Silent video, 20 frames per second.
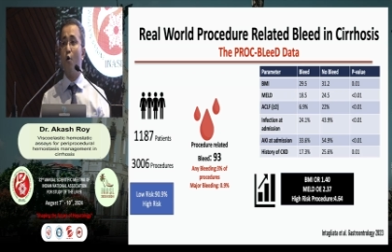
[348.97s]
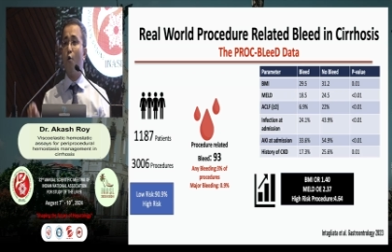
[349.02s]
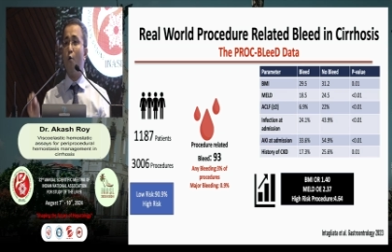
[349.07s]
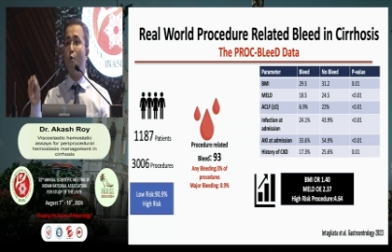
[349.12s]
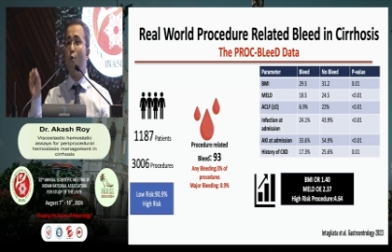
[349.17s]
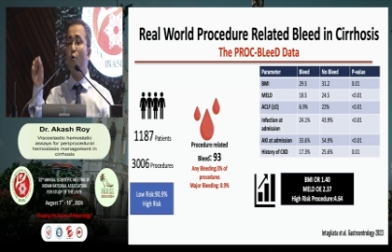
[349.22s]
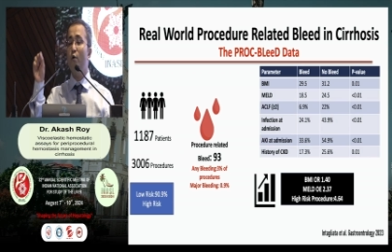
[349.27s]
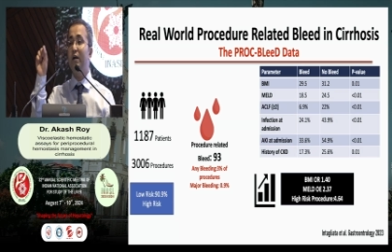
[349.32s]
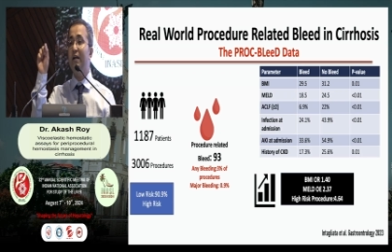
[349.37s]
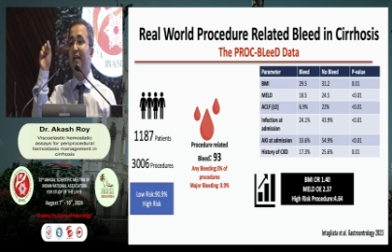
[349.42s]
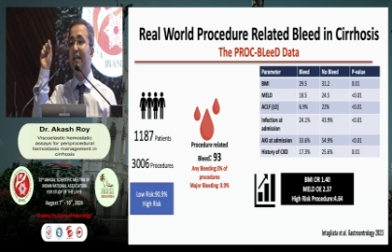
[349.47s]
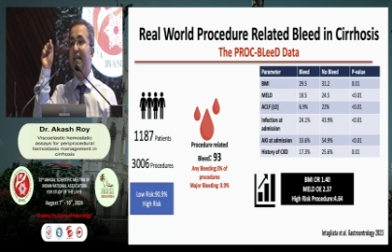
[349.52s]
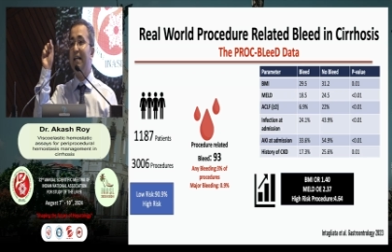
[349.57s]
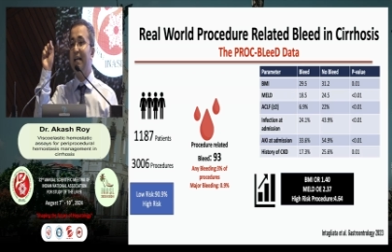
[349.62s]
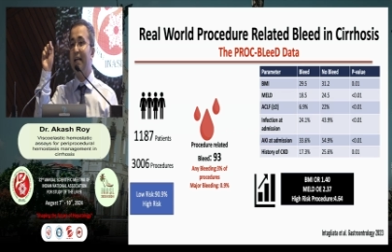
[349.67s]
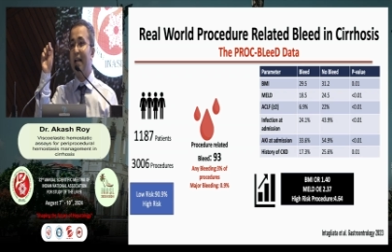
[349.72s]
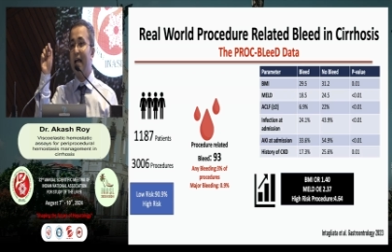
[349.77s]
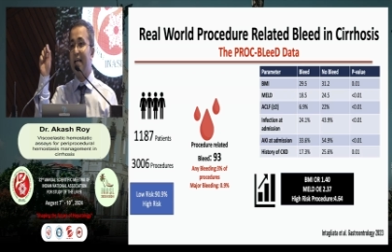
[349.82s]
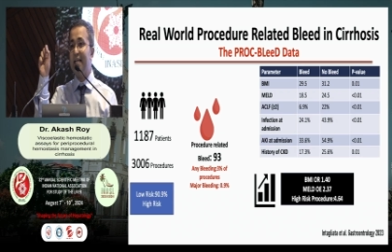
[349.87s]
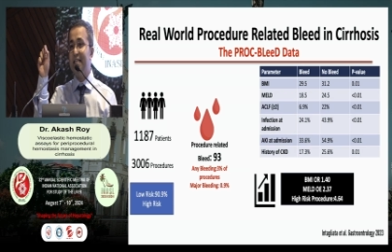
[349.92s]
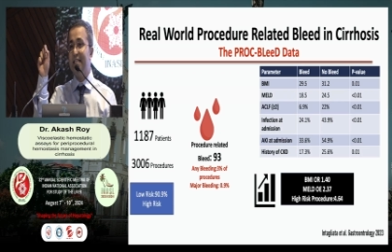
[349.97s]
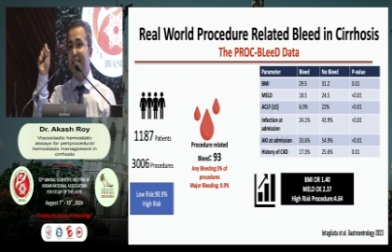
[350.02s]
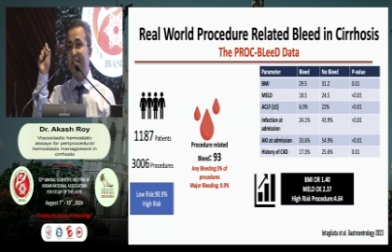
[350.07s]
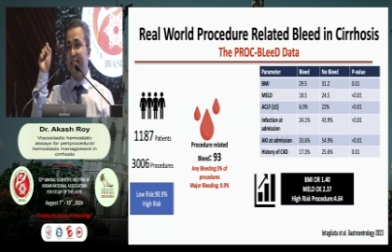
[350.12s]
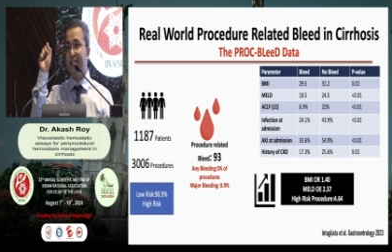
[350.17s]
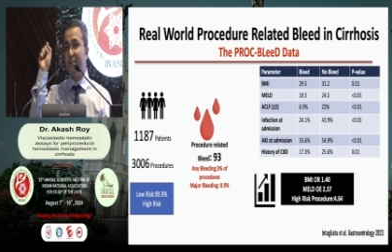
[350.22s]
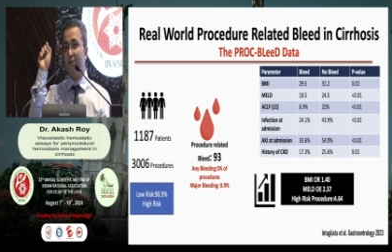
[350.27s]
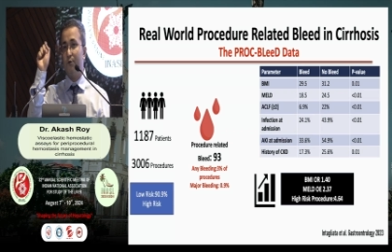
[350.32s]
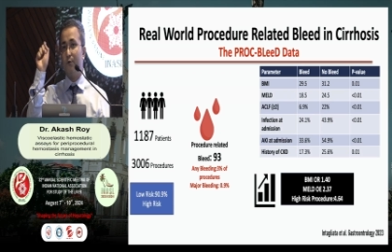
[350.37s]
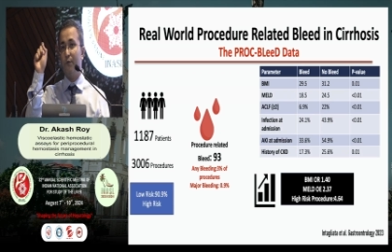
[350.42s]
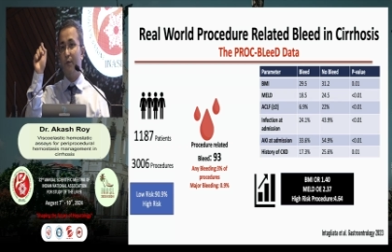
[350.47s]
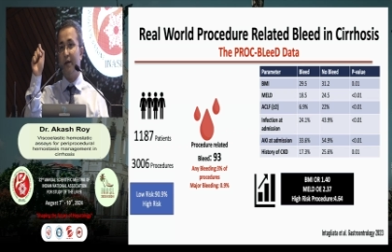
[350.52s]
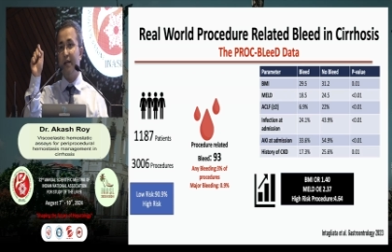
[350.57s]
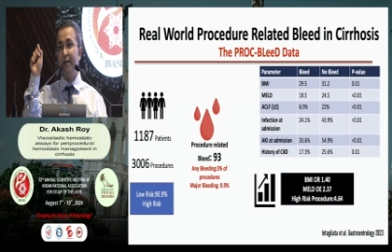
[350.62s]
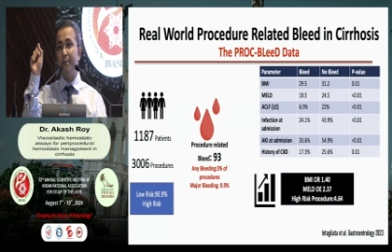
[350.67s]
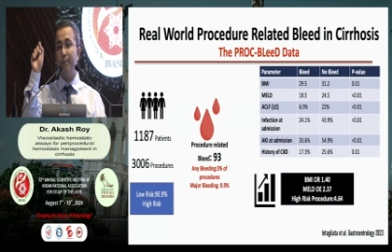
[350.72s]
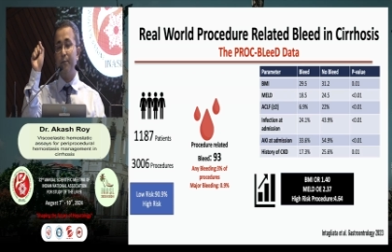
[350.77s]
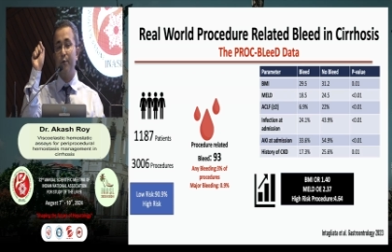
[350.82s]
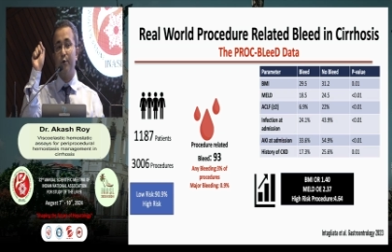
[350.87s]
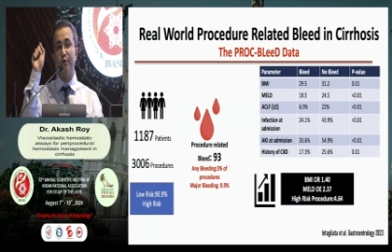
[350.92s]
only
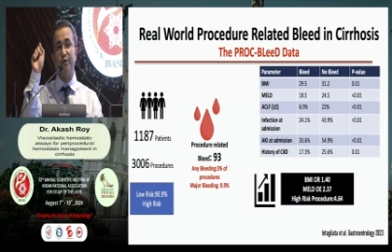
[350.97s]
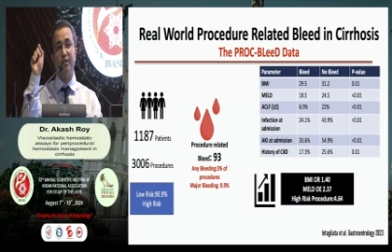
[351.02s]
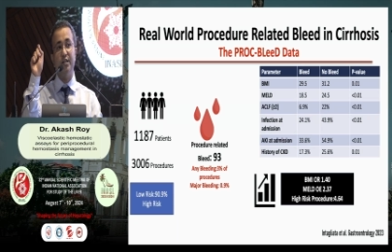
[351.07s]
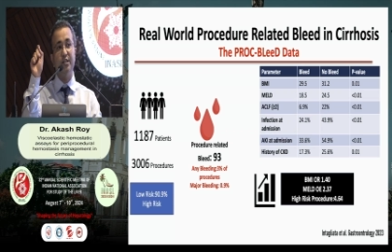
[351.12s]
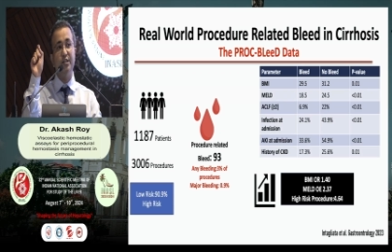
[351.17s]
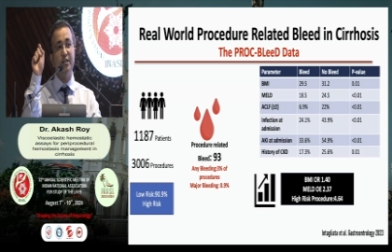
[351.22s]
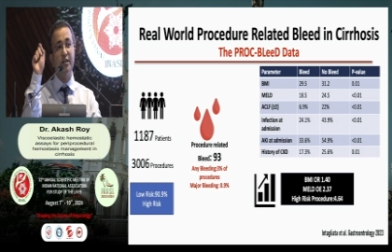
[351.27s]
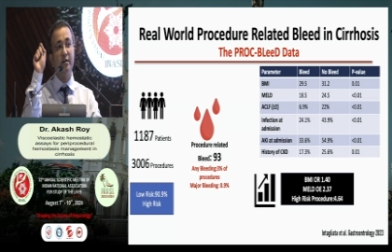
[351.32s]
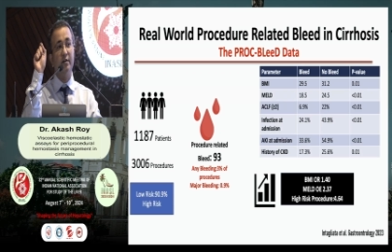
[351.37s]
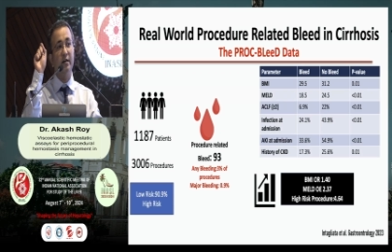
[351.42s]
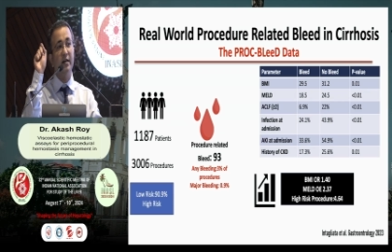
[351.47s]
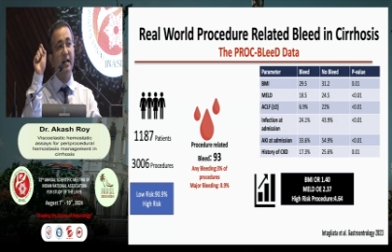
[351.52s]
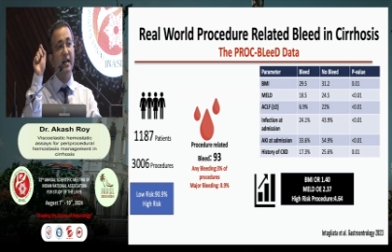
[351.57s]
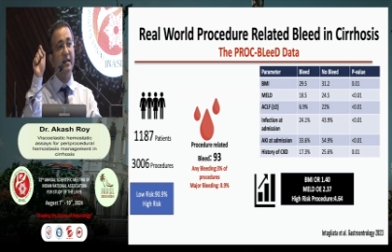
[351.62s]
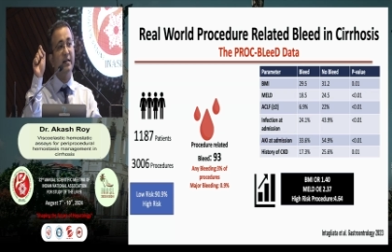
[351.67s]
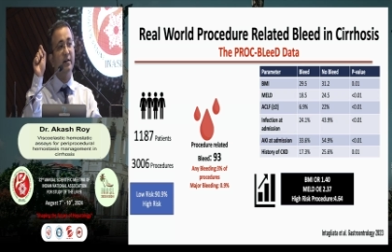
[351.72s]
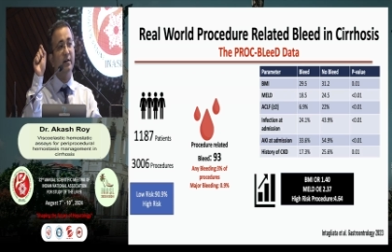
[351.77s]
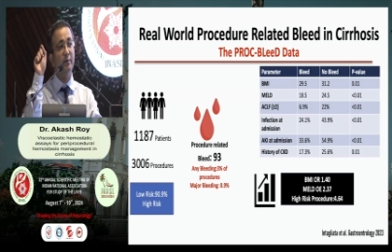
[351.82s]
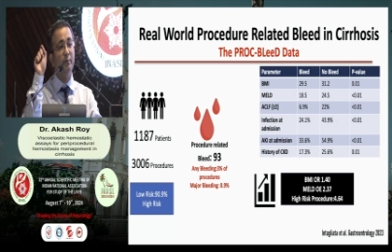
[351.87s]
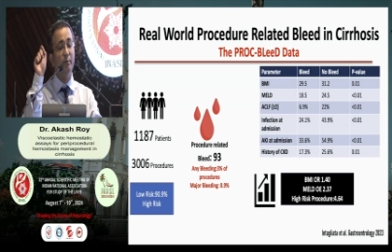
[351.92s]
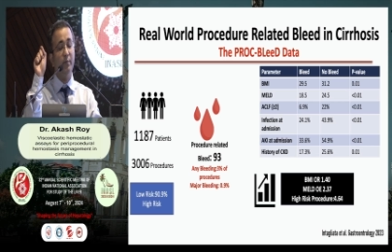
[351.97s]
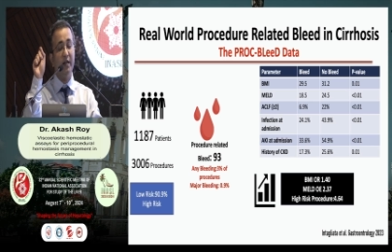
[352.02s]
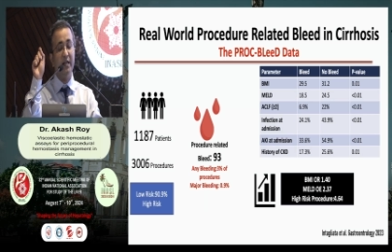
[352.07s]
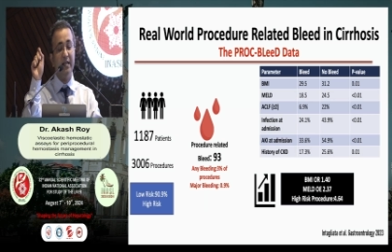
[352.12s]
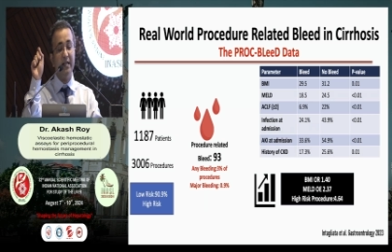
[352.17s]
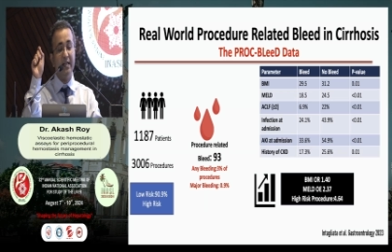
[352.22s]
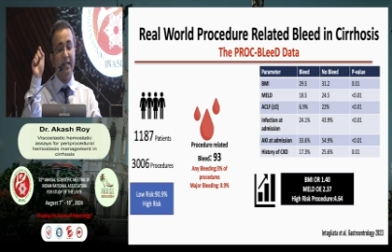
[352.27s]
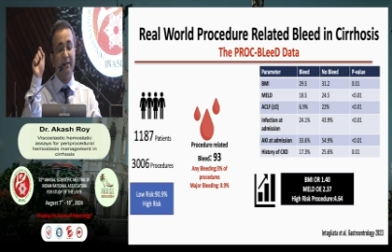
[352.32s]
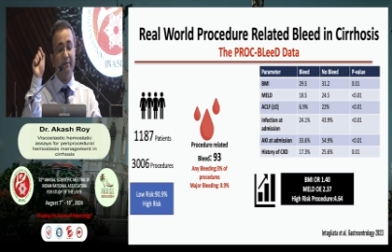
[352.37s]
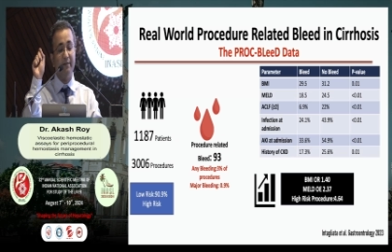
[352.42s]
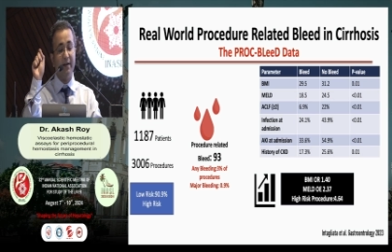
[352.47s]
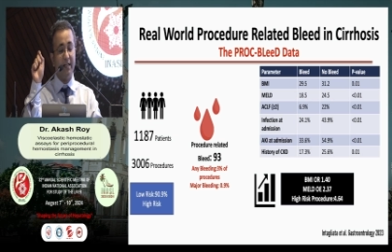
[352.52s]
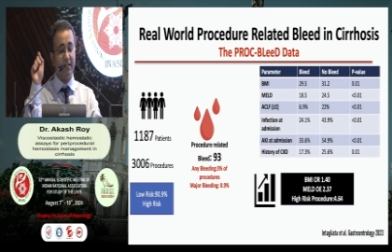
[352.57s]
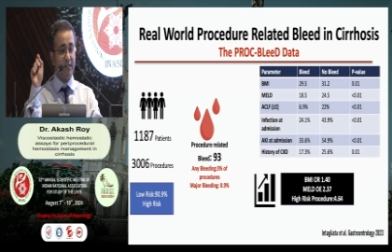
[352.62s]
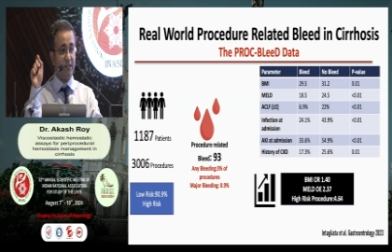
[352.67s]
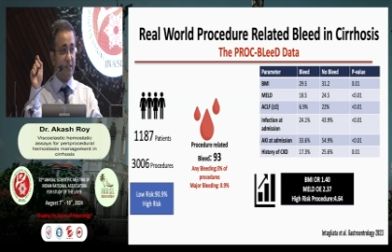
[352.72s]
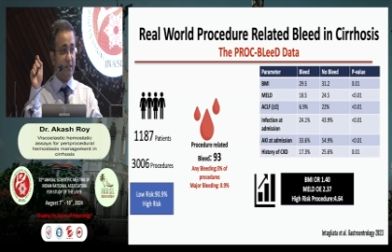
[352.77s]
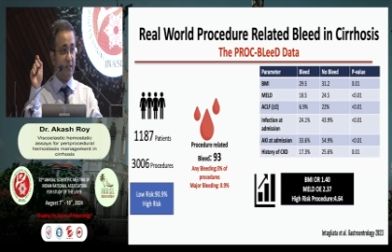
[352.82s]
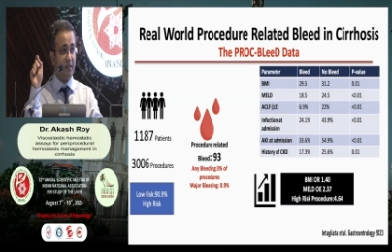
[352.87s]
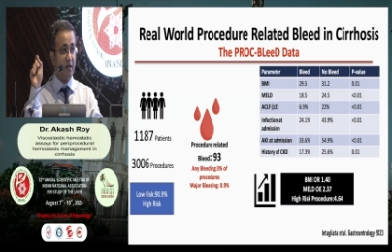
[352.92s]
93 procedure related bleeding
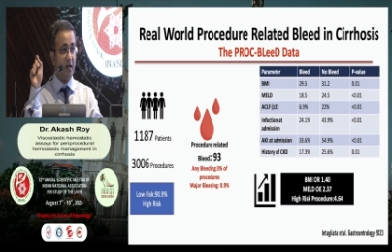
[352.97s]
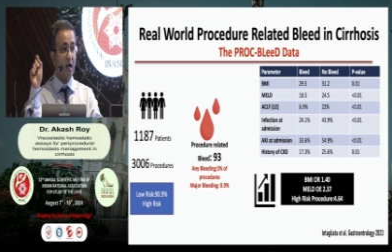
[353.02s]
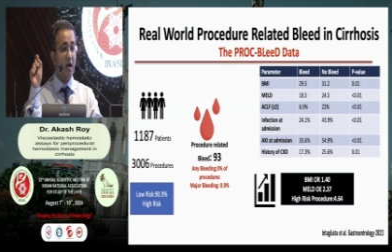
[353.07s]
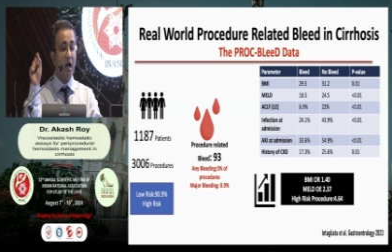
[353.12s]
events.